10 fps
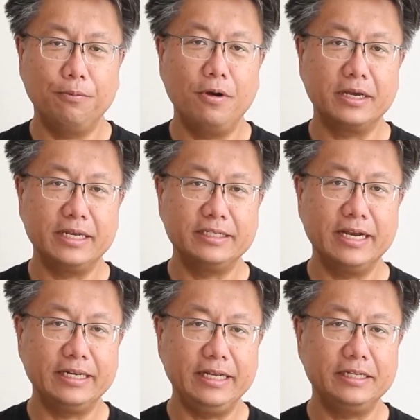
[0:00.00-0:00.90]
walking
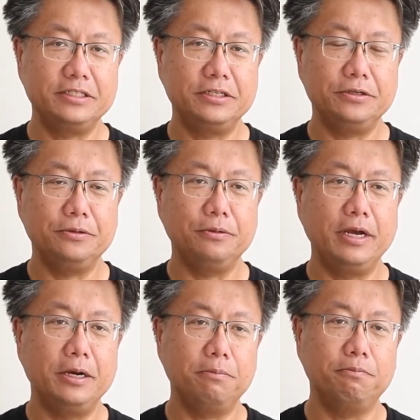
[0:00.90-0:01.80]
techniques to
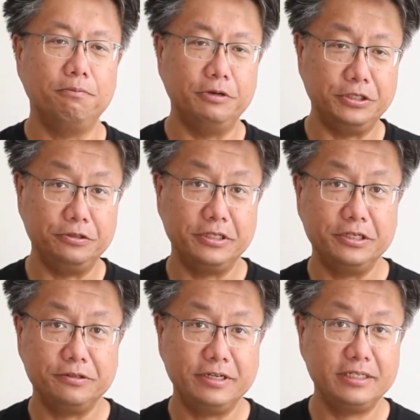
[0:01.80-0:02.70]
help reduce
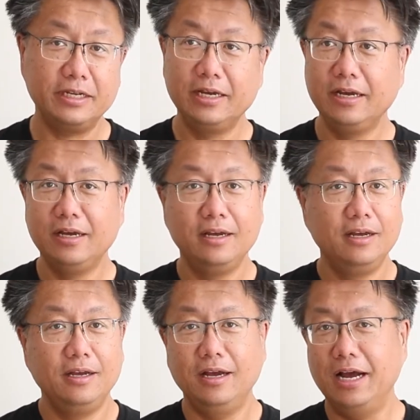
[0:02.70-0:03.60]
injuries.
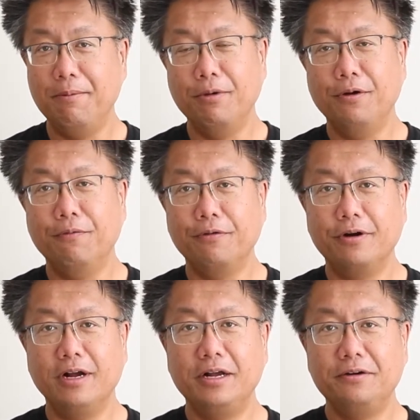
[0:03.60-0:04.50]
I'm
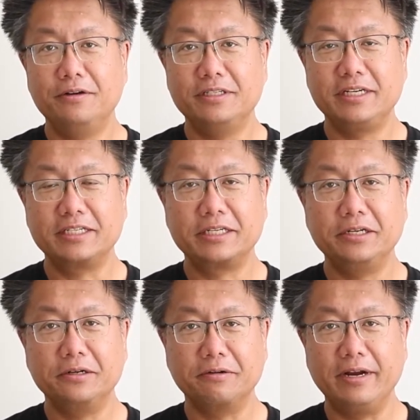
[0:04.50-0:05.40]
over 106
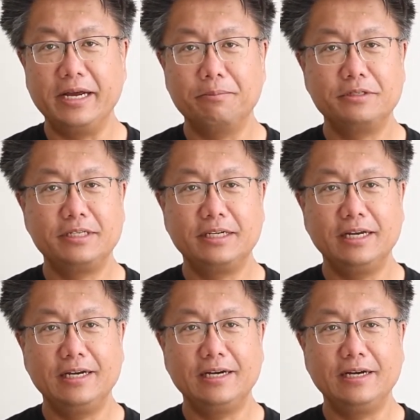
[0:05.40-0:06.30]
kilograms.
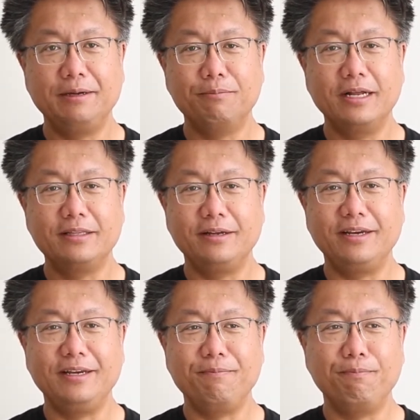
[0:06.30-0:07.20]
I'm not
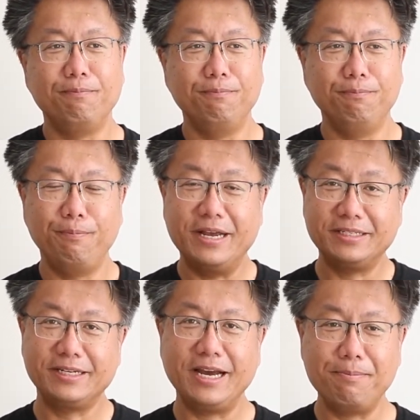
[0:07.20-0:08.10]
the
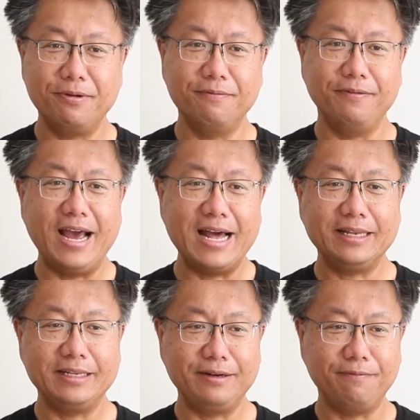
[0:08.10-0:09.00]
best type of
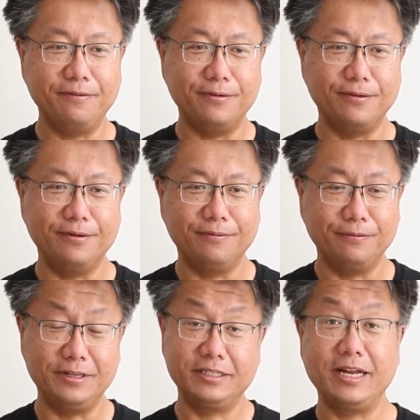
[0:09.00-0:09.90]
athlete for
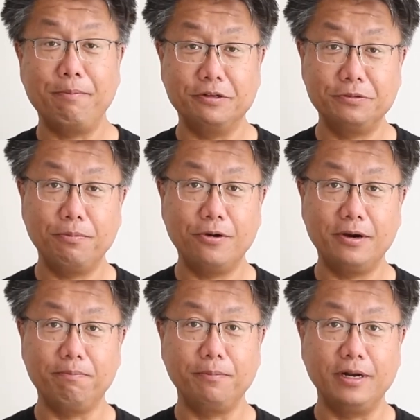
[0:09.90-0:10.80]
this type of
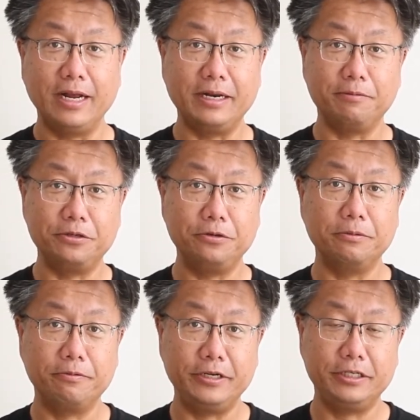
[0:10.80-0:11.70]
sport, but I do
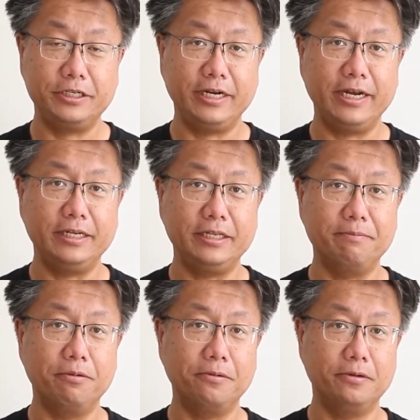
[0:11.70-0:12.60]
appreciate the
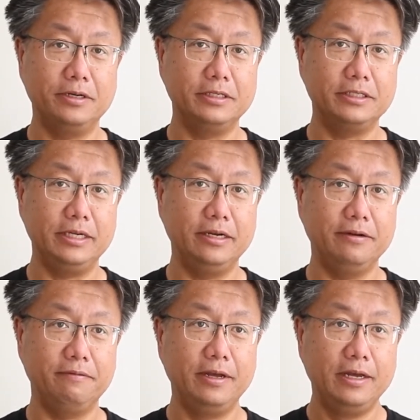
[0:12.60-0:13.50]
importance
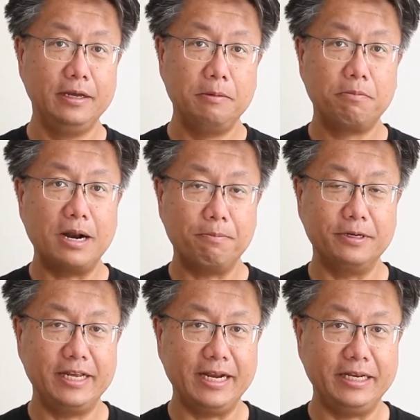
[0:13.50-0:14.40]
of proper
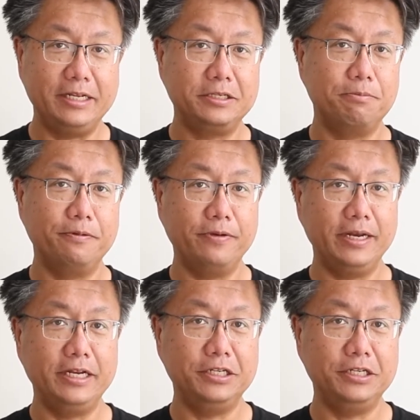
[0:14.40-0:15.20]
technique to prevent